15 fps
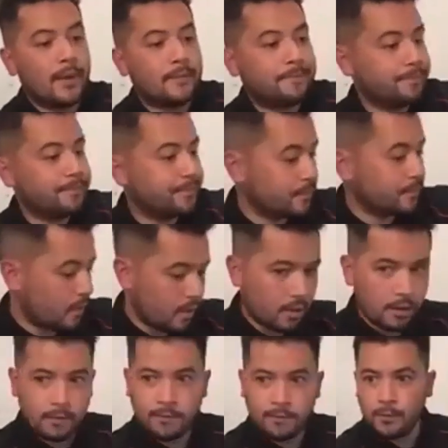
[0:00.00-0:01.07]
But
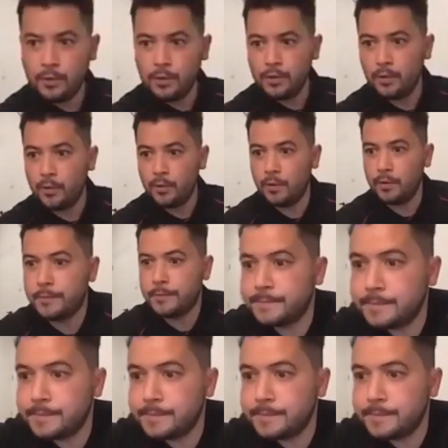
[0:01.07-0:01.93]
for your